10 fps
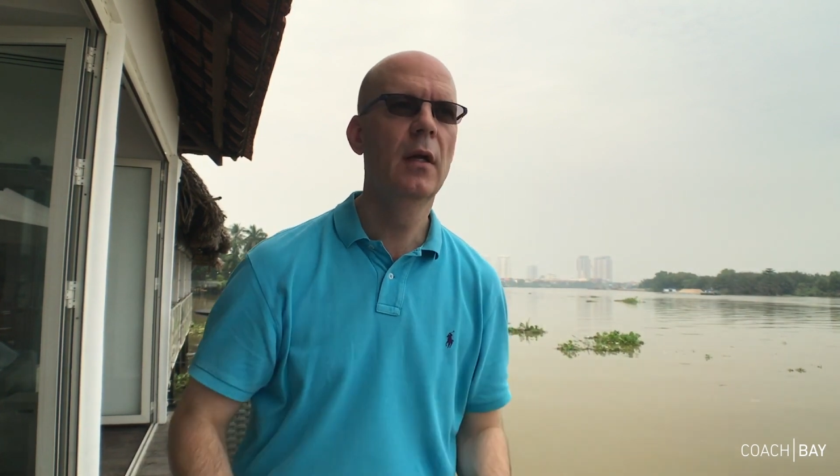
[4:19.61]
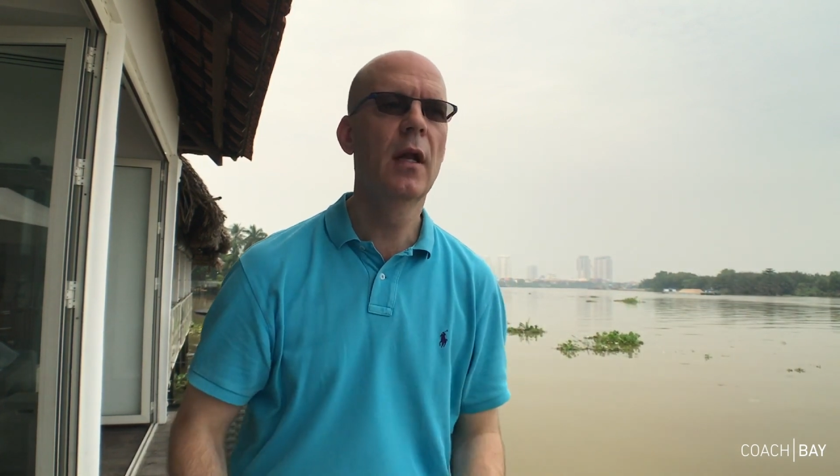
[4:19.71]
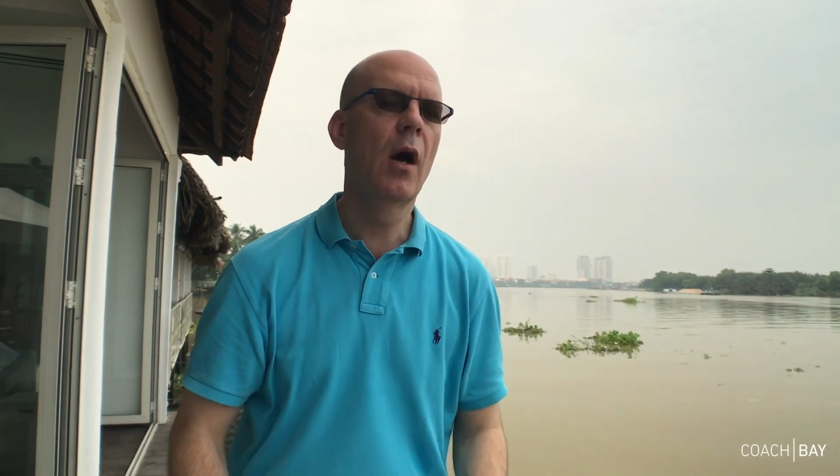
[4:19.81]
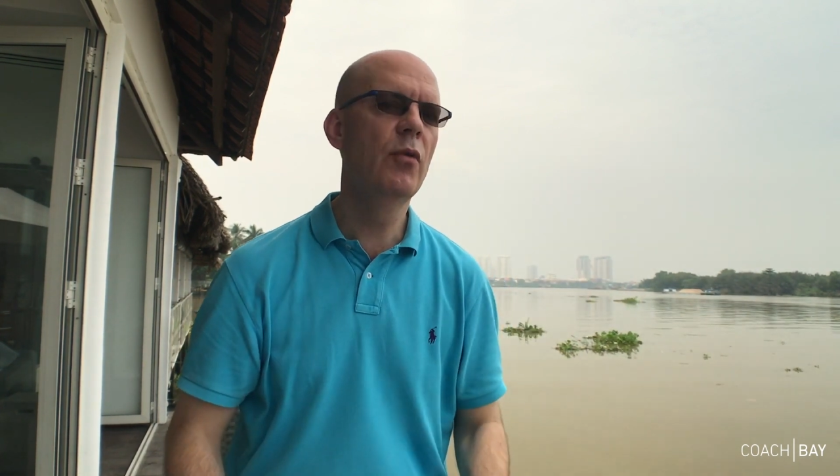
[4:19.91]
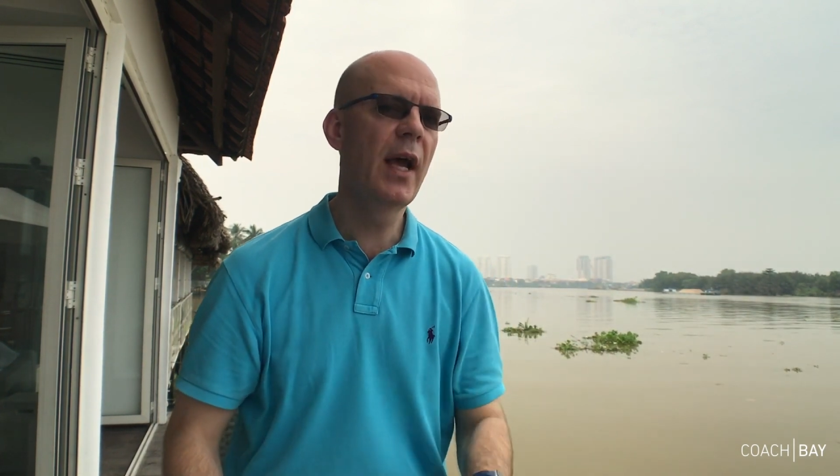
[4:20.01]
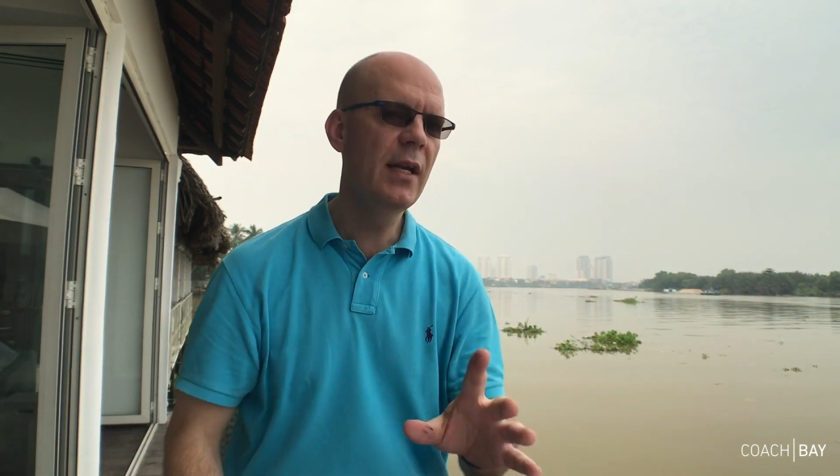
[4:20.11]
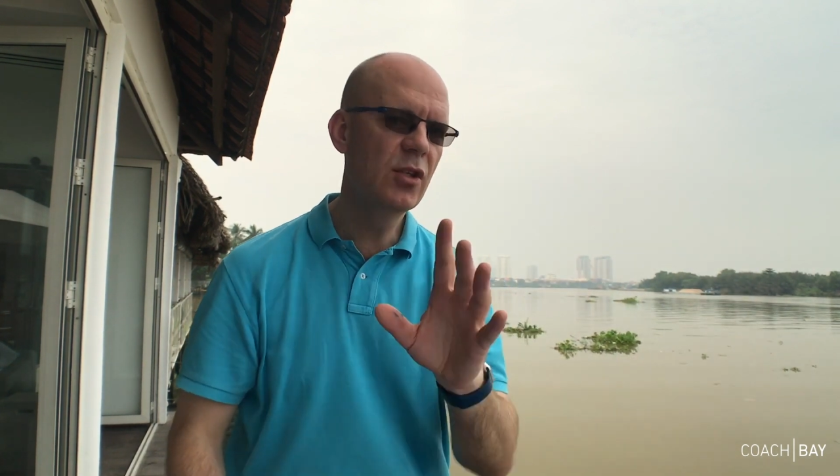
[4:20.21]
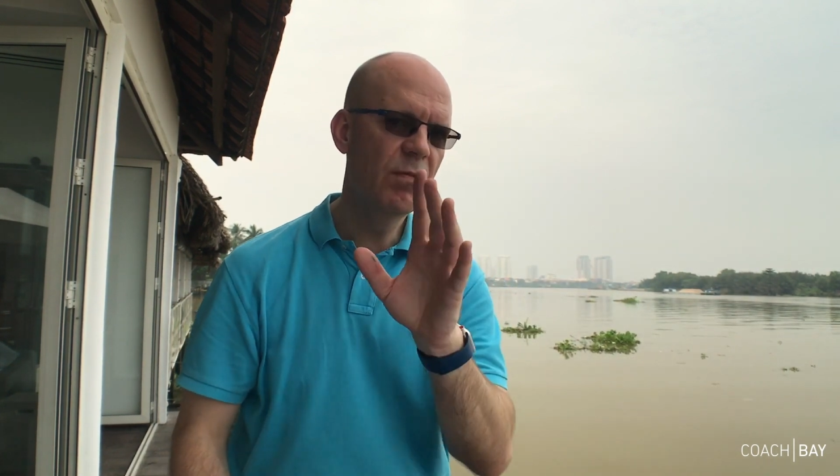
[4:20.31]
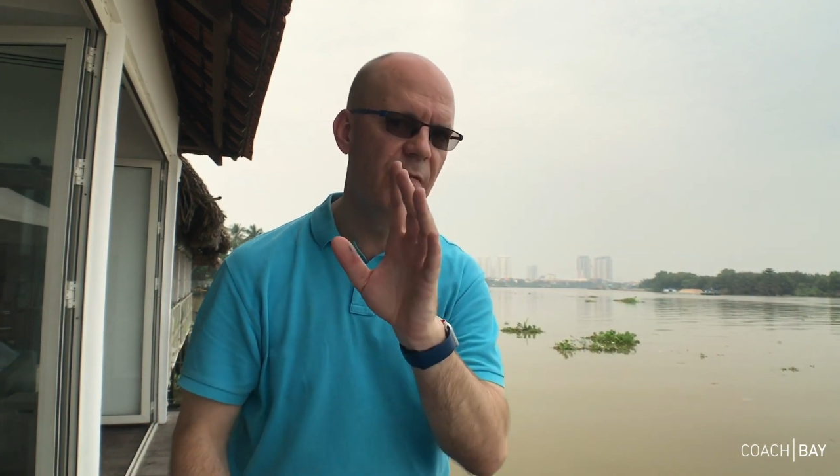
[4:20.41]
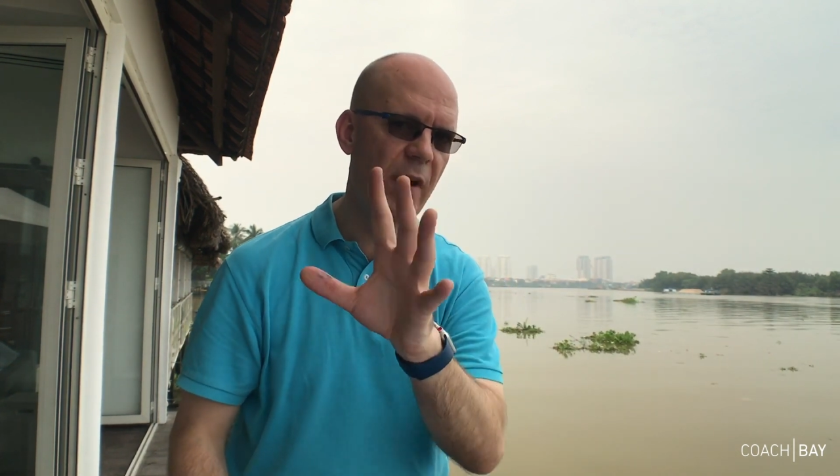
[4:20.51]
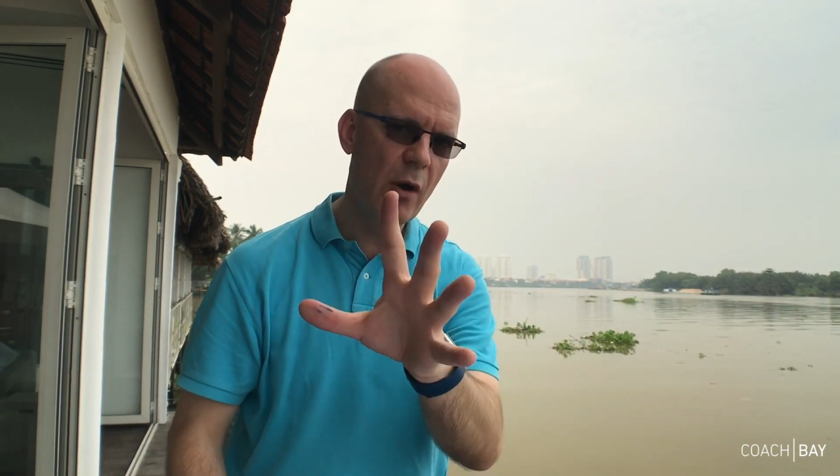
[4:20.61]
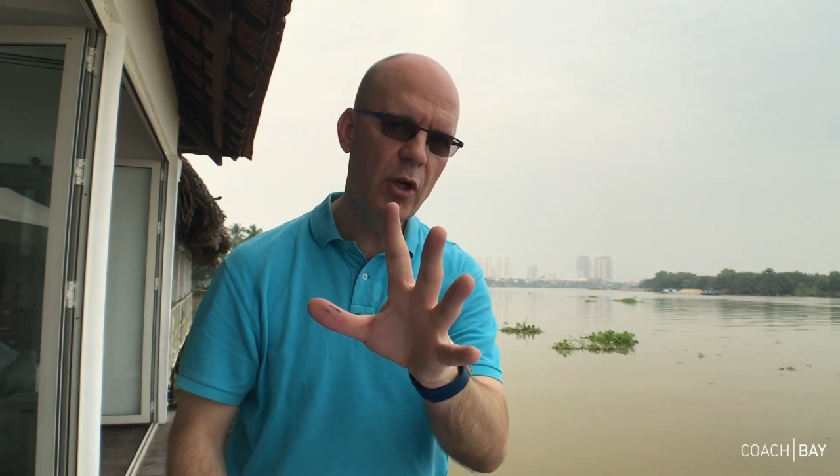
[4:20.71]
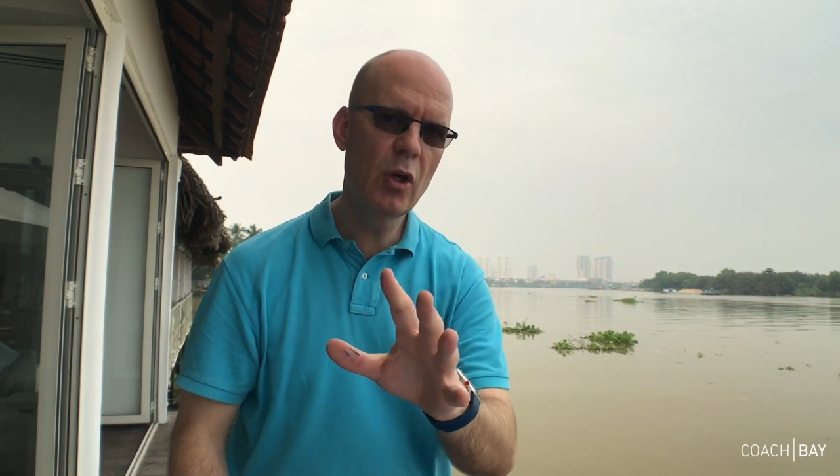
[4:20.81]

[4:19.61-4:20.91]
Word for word: Now that is very